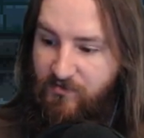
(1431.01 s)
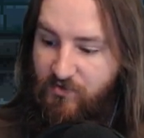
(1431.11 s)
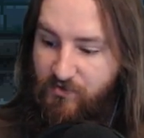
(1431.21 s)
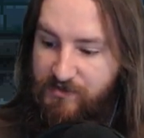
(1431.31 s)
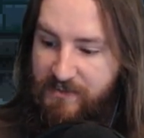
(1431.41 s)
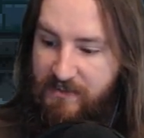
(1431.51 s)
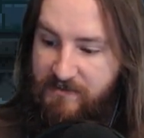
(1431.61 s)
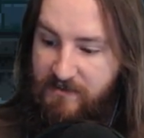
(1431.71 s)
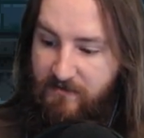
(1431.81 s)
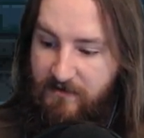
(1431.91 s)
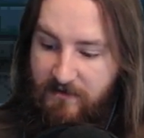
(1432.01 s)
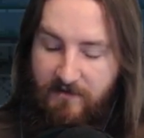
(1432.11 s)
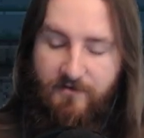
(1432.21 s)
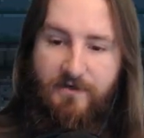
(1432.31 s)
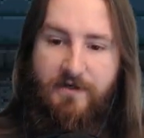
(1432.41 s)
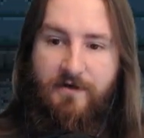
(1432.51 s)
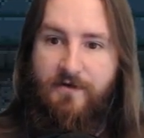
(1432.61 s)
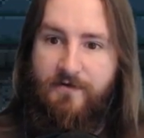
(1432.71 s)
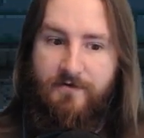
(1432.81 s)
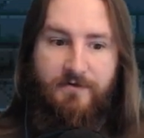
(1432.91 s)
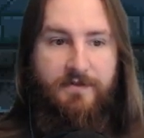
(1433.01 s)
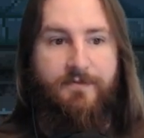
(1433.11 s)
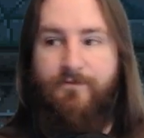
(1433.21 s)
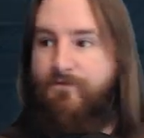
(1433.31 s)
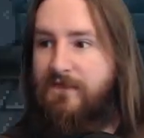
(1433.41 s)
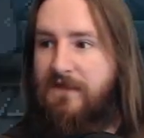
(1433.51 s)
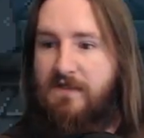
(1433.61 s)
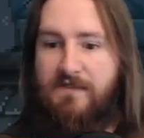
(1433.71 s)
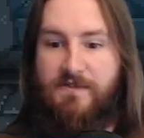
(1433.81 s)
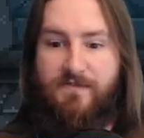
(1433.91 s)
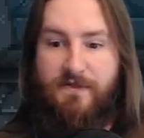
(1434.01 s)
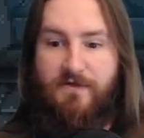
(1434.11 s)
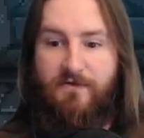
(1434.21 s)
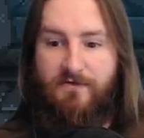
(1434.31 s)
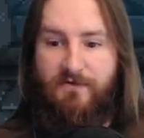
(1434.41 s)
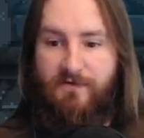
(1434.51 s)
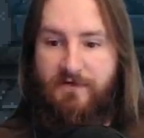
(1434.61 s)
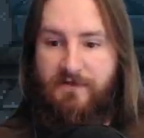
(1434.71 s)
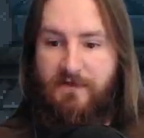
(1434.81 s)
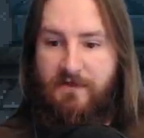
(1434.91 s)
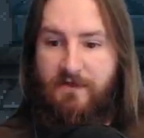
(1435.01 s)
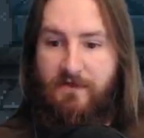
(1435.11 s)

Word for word: Who's texting me? I don't care. Okay. She's my girlfriend, forget that.